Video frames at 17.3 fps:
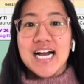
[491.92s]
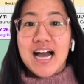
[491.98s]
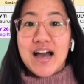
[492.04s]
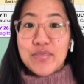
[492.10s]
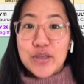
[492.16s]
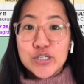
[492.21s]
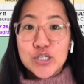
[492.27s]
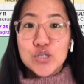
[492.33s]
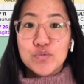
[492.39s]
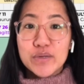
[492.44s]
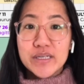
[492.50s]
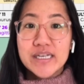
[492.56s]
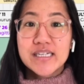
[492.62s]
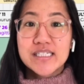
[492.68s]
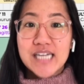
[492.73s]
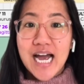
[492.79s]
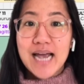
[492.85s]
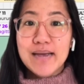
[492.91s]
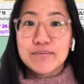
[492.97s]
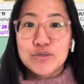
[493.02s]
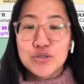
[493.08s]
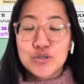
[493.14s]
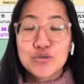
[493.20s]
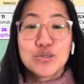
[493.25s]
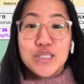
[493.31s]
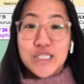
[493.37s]
This is really a time
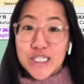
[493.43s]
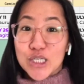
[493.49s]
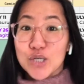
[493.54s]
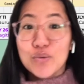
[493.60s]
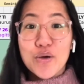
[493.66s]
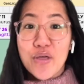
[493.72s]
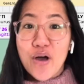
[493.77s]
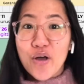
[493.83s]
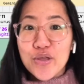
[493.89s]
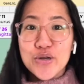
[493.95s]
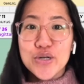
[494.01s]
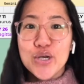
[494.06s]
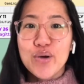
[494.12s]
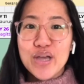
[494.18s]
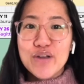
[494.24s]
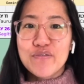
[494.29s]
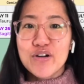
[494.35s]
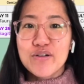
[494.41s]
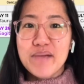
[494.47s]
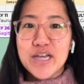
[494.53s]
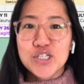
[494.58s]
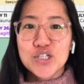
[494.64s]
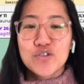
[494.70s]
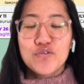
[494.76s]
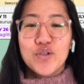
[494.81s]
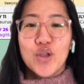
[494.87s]
to deal with all the new
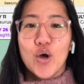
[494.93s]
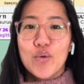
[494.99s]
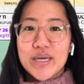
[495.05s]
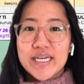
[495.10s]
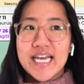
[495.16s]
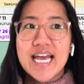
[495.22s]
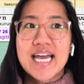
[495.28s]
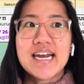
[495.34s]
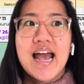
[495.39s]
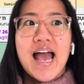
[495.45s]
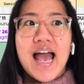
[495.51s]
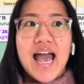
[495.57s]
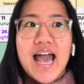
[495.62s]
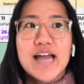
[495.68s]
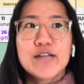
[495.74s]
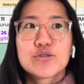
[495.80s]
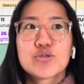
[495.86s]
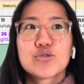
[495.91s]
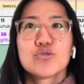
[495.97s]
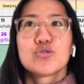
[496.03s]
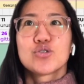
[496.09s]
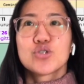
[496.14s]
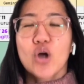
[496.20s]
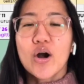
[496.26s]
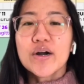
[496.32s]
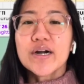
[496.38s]
information flowing in and to
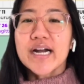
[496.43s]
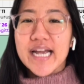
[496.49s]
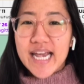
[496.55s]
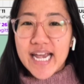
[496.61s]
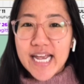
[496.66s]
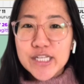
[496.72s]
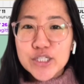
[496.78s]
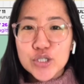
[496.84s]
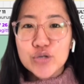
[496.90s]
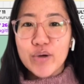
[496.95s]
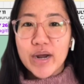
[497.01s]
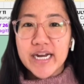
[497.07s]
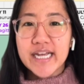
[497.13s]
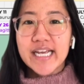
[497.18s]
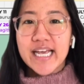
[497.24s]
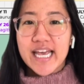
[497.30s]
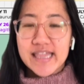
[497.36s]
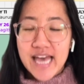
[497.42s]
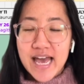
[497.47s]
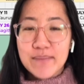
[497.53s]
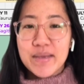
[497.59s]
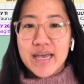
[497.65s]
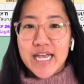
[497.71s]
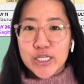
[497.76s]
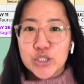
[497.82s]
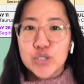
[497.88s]
start integrating them
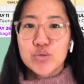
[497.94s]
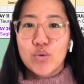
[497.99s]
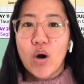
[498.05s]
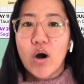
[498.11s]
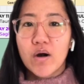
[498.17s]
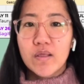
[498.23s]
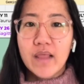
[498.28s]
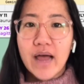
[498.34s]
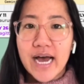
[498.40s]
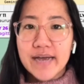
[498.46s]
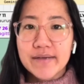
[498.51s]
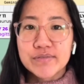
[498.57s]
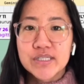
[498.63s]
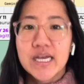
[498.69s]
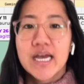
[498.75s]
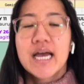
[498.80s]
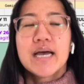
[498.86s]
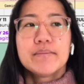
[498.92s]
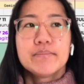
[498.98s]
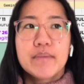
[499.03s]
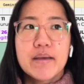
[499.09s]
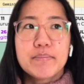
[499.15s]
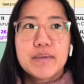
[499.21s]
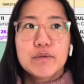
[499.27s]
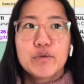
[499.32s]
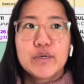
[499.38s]
into our lives.
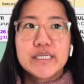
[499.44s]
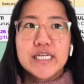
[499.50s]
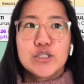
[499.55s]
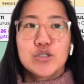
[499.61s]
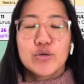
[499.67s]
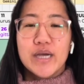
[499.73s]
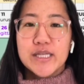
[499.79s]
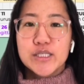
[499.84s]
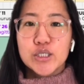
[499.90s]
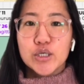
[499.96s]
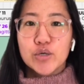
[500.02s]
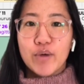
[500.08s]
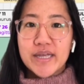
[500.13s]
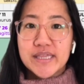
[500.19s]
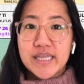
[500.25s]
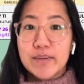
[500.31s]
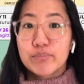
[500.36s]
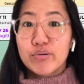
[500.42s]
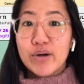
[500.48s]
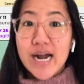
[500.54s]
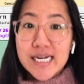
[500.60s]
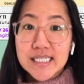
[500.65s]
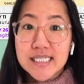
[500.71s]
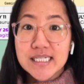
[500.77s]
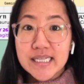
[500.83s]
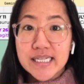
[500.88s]
Maybe we need to integrate them
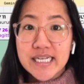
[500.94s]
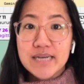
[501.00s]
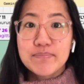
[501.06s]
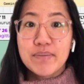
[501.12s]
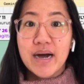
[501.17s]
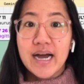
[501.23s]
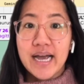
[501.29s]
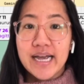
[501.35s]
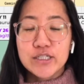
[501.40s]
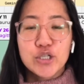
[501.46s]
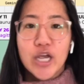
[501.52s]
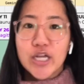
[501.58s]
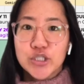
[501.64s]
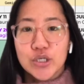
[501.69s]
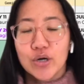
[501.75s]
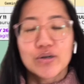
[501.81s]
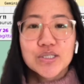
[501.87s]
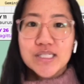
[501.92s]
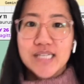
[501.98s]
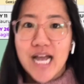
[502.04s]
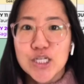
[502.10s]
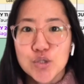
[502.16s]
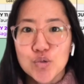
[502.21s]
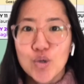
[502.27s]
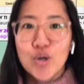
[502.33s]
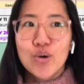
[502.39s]
practically by changing our
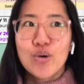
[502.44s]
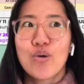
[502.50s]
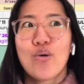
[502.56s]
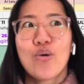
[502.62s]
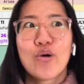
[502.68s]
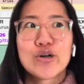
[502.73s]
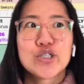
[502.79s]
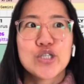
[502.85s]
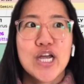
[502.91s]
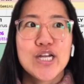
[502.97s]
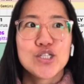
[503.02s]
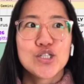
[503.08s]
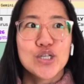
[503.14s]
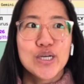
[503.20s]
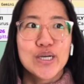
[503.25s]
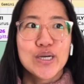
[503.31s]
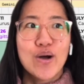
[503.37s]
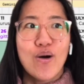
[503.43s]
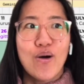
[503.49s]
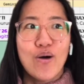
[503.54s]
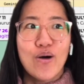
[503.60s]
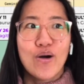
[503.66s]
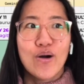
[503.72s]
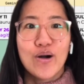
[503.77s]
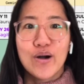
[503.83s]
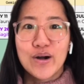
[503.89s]
schedule or changing
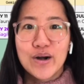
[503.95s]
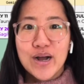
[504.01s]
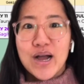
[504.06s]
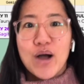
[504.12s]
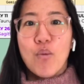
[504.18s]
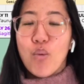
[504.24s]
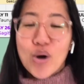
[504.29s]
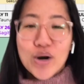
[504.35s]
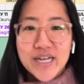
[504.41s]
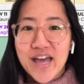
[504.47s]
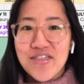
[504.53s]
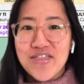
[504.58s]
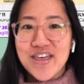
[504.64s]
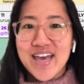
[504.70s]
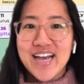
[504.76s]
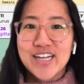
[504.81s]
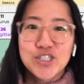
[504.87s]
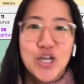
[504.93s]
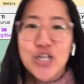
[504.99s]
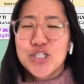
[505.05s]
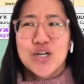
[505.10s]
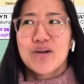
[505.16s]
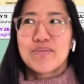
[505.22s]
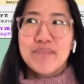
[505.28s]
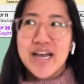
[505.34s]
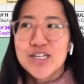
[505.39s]
our work ethic, changing
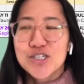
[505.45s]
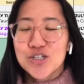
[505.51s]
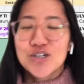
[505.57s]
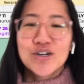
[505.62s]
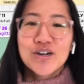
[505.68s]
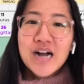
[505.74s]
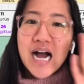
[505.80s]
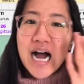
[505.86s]
our major.